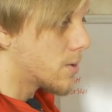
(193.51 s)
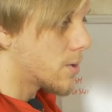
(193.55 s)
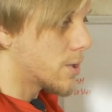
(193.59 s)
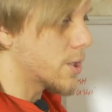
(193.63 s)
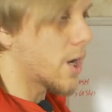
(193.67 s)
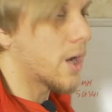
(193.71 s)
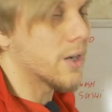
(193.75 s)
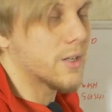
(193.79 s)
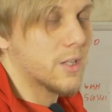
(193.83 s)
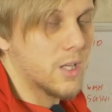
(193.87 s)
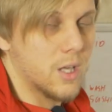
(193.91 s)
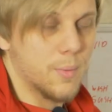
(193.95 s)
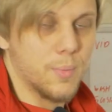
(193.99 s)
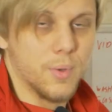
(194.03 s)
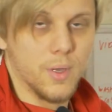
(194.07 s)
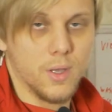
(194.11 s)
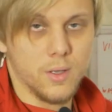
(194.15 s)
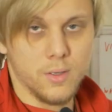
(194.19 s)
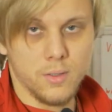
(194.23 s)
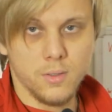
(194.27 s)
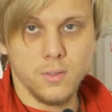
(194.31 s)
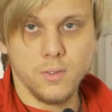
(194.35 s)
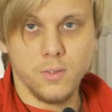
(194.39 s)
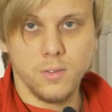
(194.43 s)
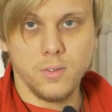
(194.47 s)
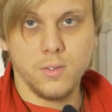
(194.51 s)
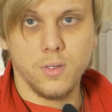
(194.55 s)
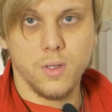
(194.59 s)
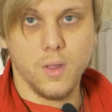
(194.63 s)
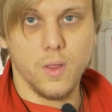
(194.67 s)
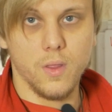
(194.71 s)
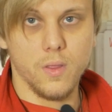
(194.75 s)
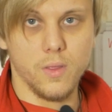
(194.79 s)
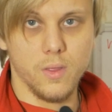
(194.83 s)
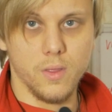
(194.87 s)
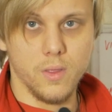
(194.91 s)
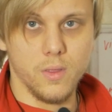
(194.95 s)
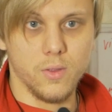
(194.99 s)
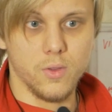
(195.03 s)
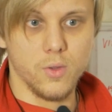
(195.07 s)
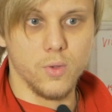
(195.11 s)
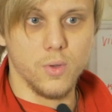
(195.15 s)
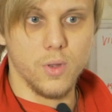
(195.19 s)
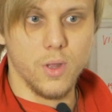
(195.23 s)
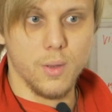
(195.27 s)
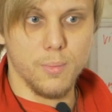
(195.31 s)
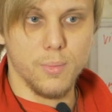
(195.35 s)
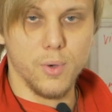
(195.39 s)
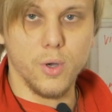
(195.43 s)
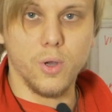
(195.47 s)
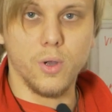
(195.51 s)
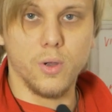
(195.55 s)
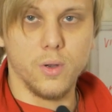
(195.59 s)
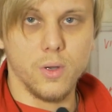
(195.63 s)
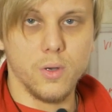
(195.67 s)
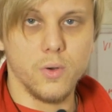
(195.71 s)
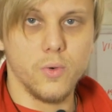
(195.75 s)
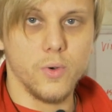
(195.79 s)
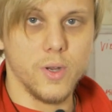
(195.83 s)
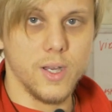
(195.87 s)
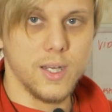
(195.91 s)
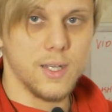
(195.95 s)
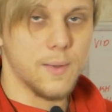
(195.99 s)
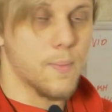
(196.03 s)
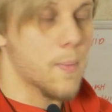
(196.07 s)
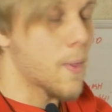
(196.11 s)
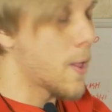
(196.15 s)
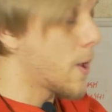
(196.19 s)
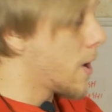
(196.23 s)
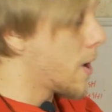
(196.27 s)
not keeping to the book, right?